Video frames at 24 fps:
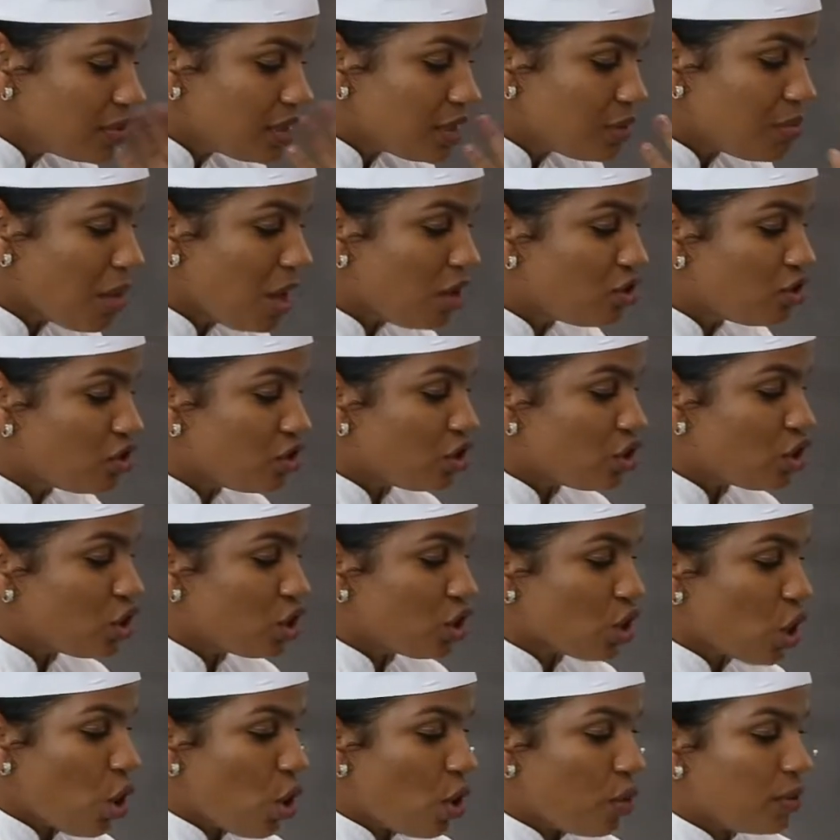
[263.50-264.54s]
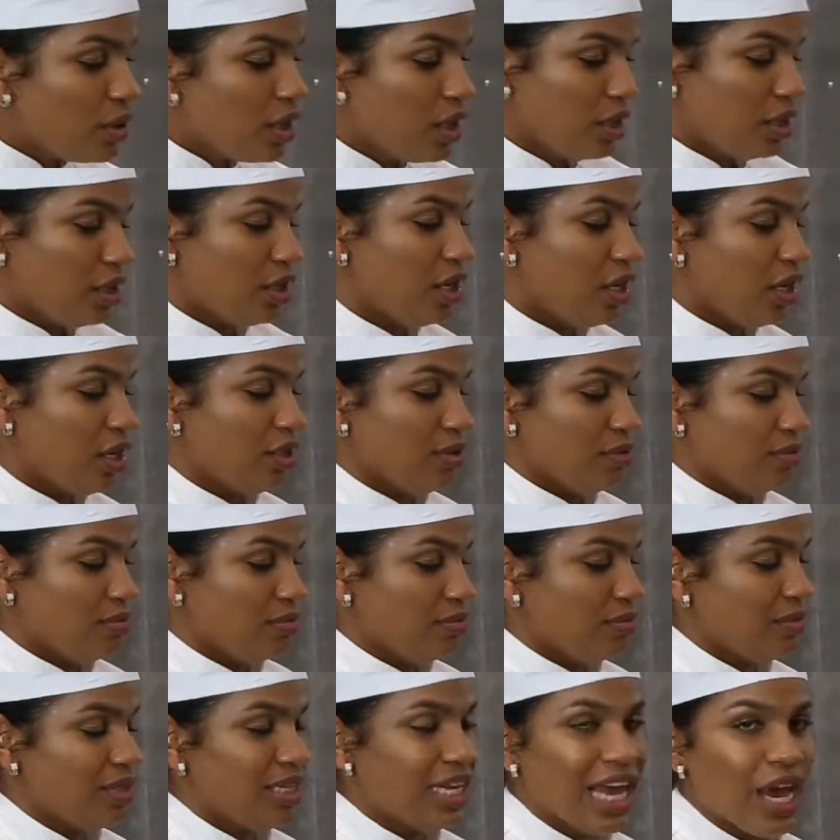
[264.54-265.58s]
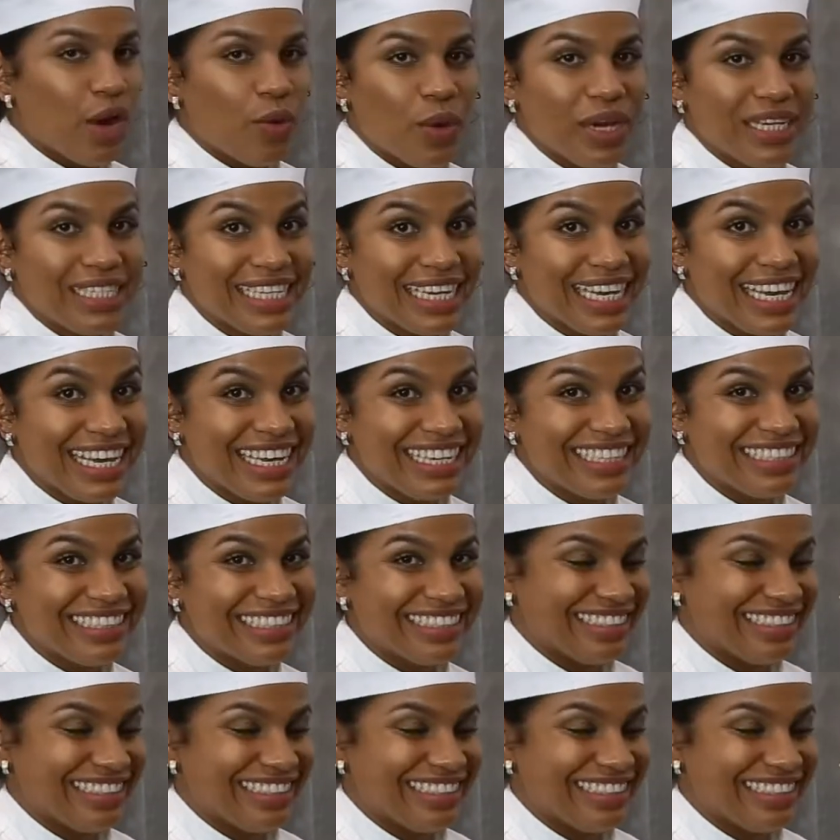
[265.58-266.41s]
Smells so good. Can't wait to eat.